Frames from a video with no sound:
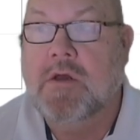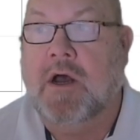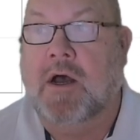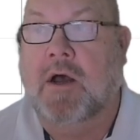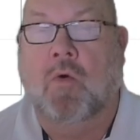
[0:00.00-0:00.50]

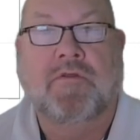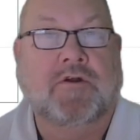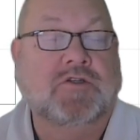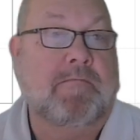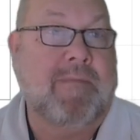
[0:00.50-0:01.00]
or
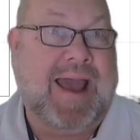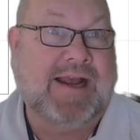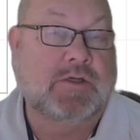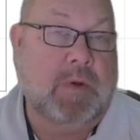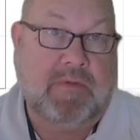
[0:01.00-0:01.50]
there's a
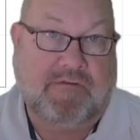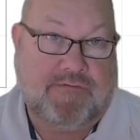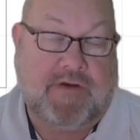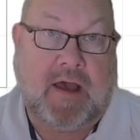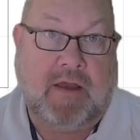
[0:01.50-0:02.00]
maximum of
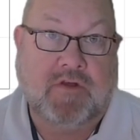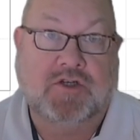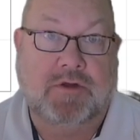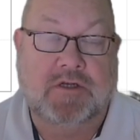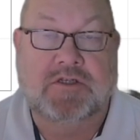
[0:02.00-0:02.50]
5 that
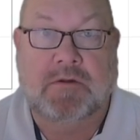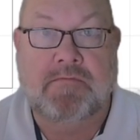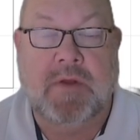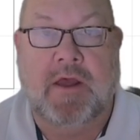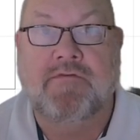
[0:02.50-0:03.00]
you can
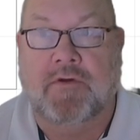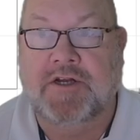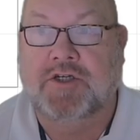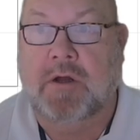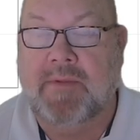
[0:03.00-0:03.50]
submit for
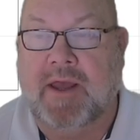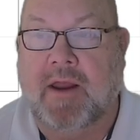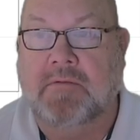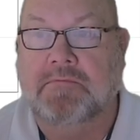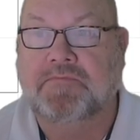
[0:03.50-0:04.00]
each domain.